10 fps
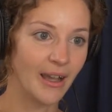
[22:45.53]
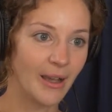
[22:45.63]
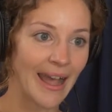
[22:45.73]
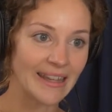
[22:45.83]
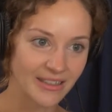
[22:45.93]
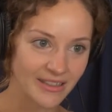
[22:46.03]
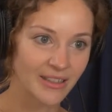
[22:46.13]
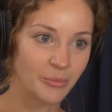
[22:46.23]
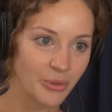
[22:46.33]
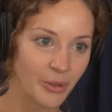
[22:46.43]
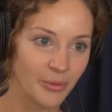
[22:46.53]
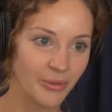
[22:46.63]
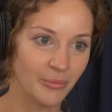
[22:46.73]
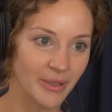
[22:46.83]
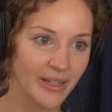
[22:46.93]
adding to the
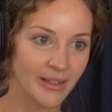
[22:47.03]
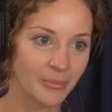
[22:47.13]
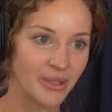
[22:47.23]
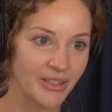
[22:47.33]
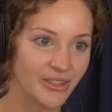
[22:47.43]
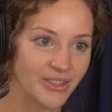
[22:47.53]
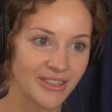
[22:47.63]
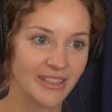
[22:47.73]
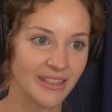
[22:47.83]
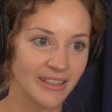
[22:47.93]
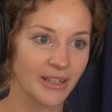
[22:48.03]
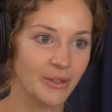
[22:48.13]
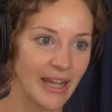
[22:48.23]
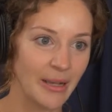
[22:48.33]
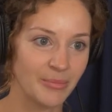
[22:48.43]
problem in our purchasing and
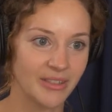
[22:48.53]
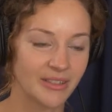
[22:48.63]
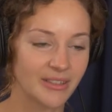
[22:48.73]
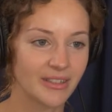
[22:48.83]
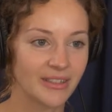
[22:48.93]
our habits?